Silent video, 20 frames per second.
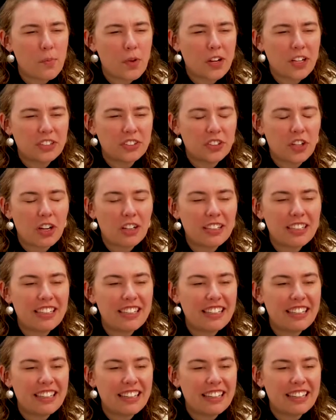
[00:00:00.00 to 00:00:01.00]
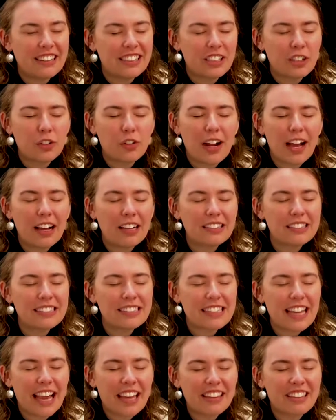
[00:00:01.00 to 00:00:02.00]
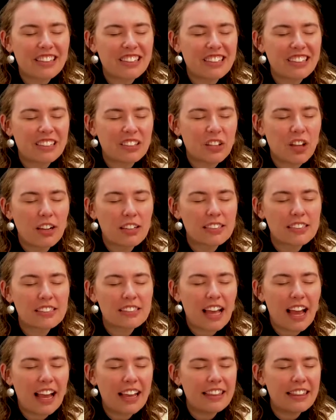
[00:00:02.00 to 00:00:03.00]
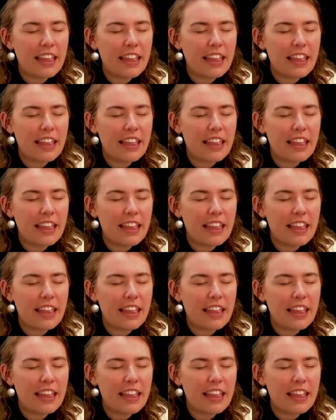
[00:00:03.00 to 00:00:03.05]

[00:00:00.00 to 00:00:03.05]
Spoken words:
on a donkey and the crowds gather alongside.